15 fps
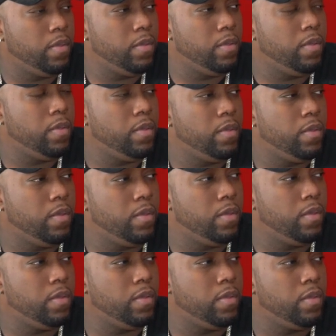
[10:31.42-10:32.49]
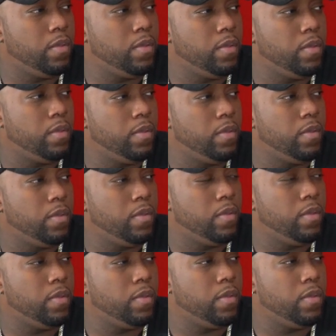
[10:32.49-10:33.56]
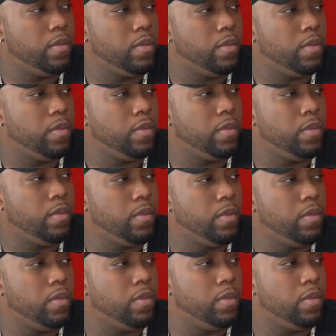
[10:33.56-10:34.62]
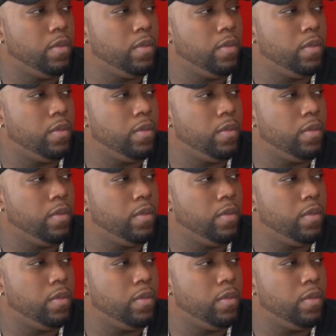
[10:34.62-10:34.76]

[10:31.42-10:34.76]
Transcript: This person isn't speaking.